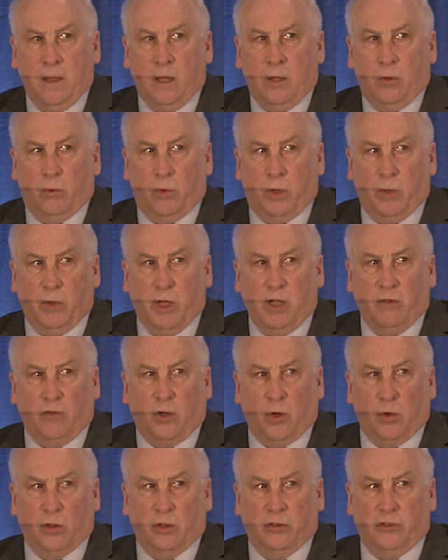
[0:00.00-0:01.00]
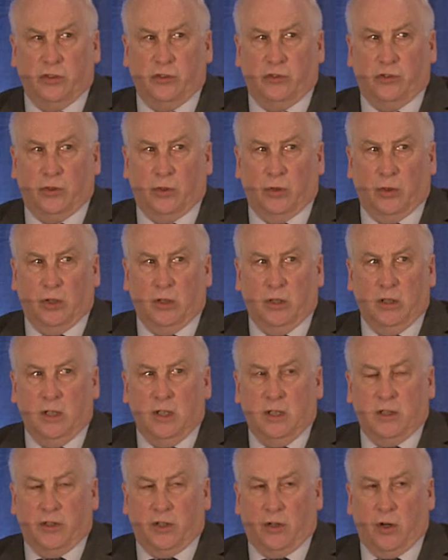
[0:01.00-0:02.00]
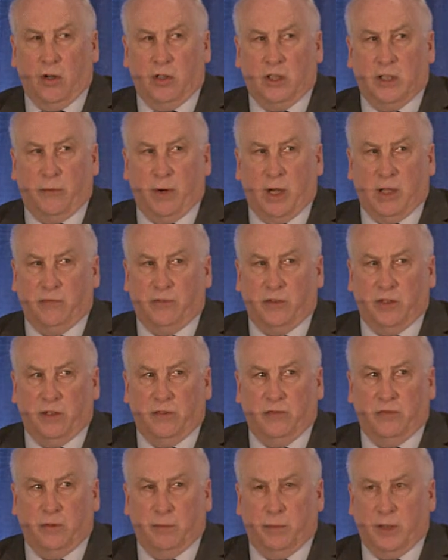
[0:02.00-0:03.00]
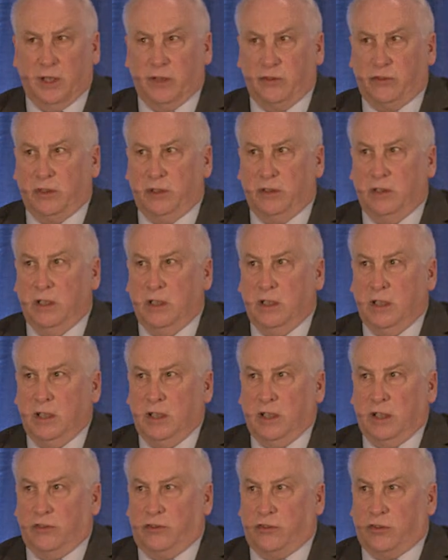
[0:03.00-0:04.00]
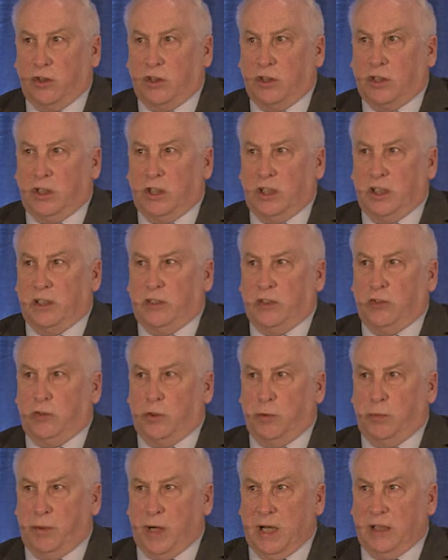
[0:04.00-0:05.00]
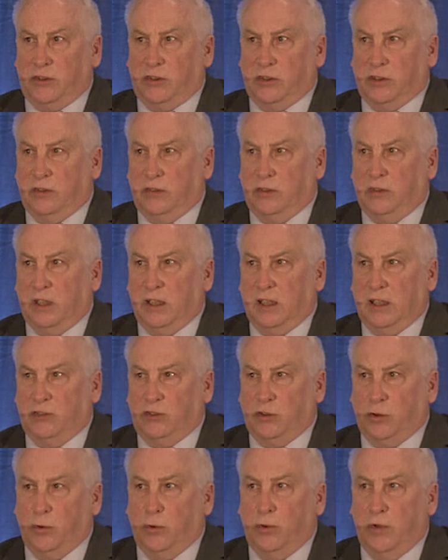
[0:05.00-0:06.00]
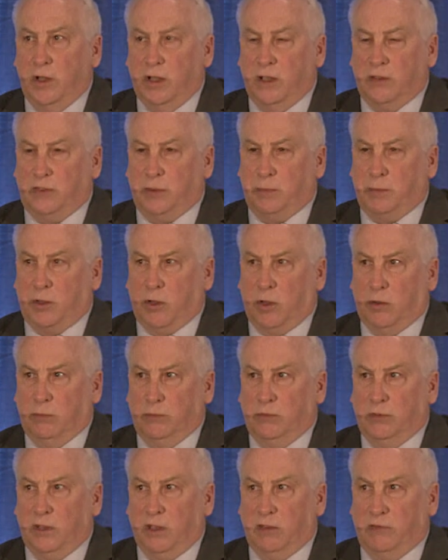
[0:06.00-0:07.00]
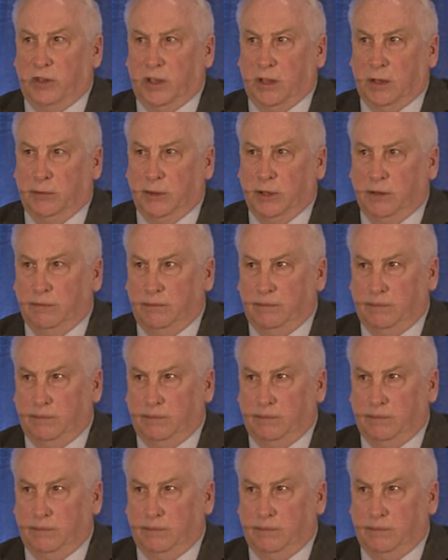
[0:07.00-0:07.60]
We will, of course, ensure that all the relevant information is circulated to branches as soon as it becomes available.